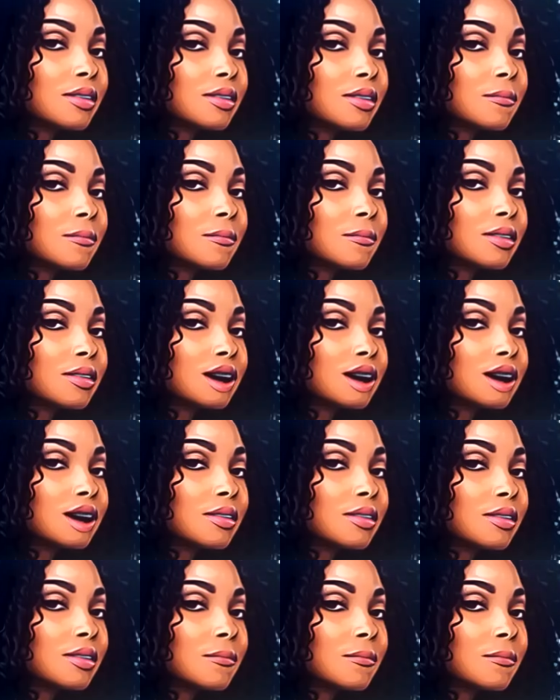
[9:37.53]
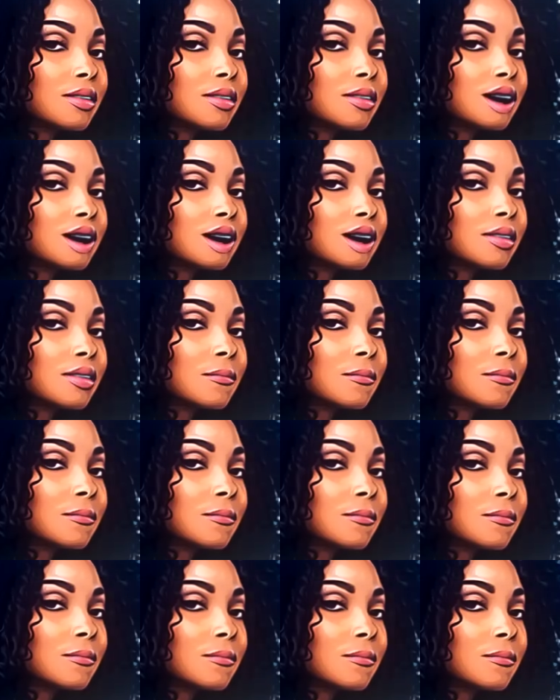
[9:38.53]
Candy, you are too hard
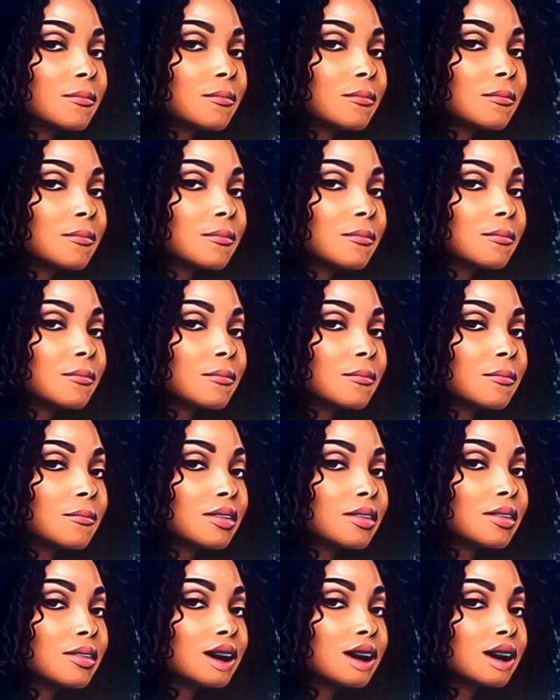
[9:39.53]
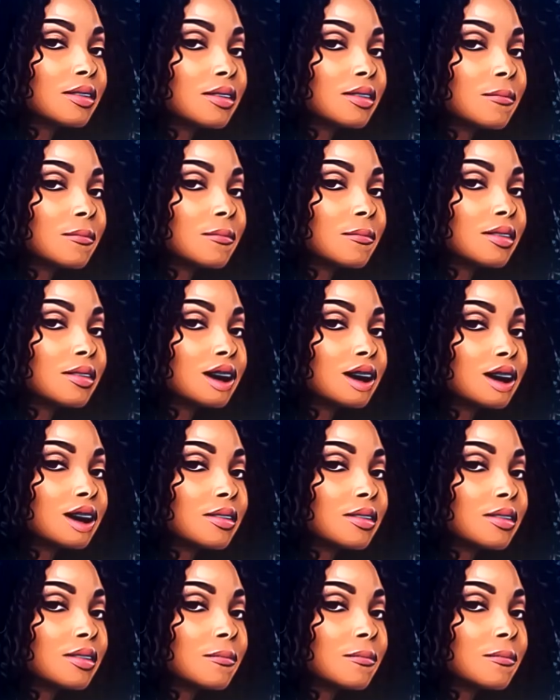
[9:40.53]
on yourself. Girl,
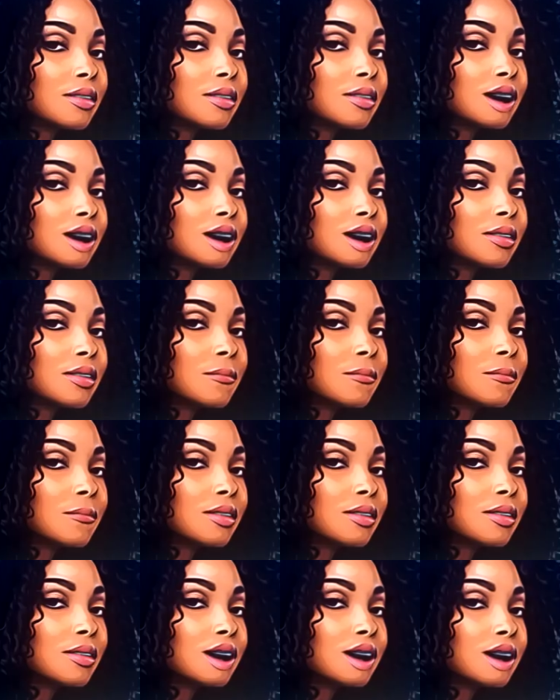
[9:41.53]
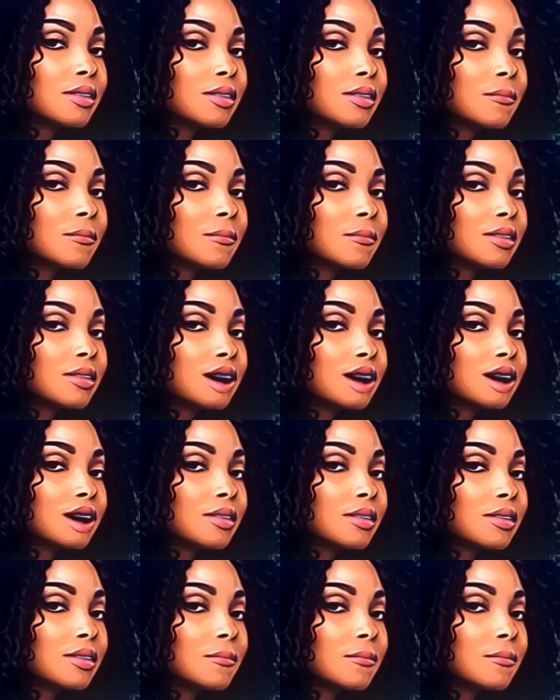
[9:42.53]
you are by far the
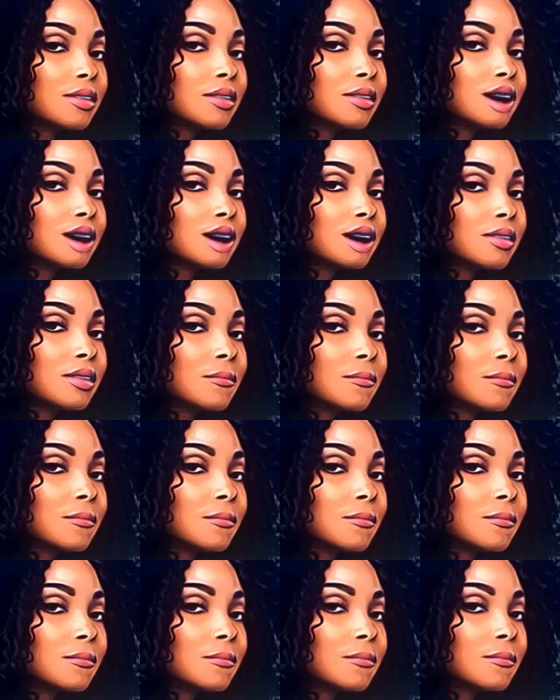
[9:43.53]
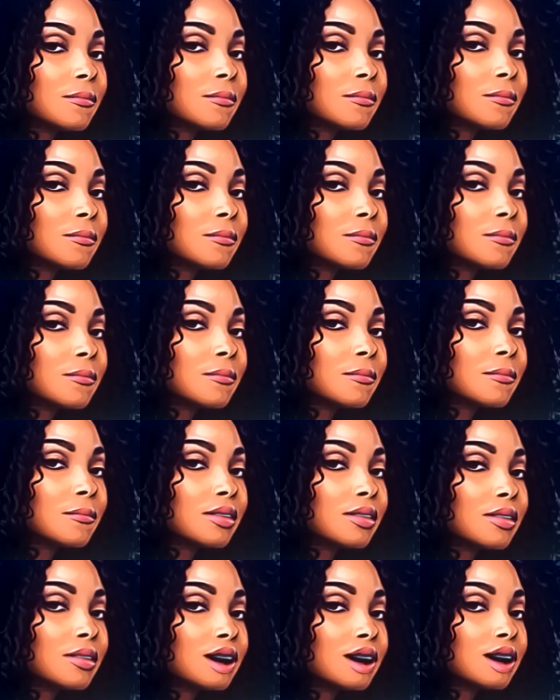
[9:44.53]
most successful housewife on
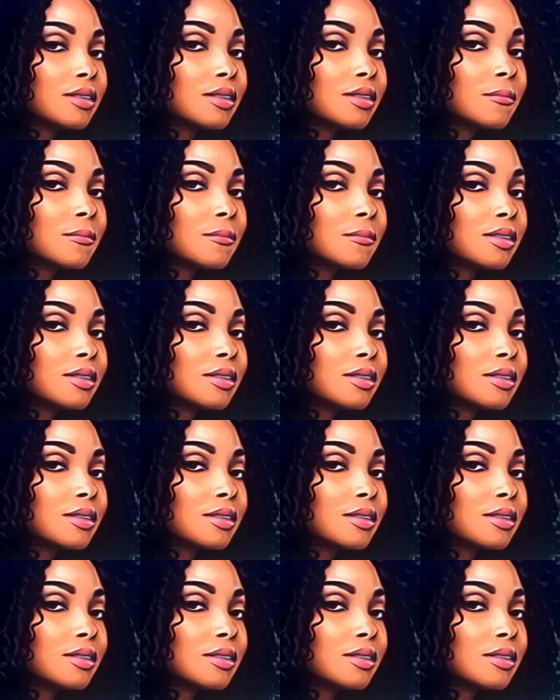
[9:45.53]
Atlanta.